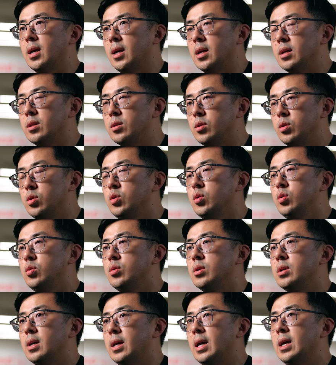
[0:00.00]
a
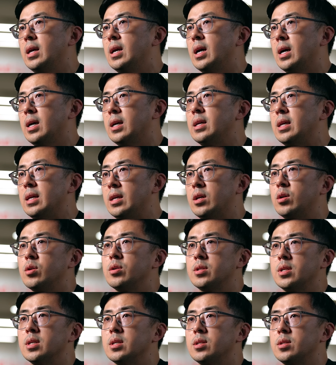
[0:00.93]
new AI
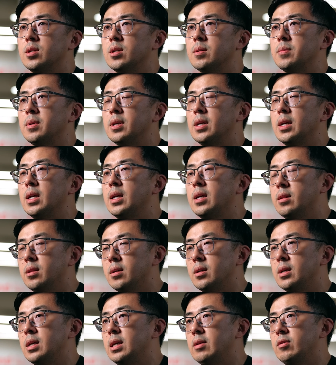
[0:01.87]
ecosystem in
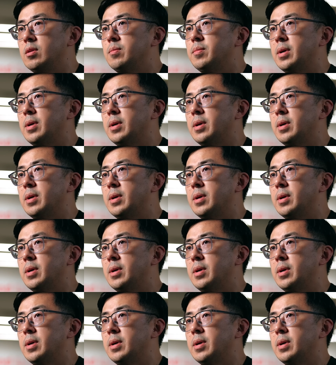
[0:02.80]
the EV